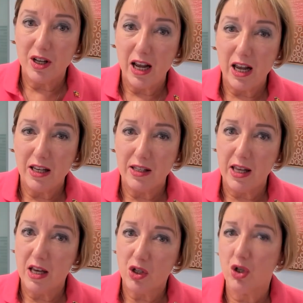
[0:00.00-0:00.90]
That it's
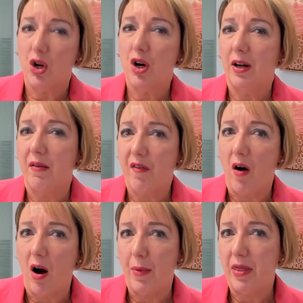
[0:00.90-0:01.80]
the external
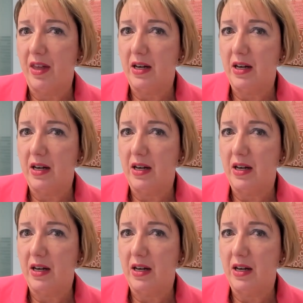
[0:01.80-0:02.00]
environment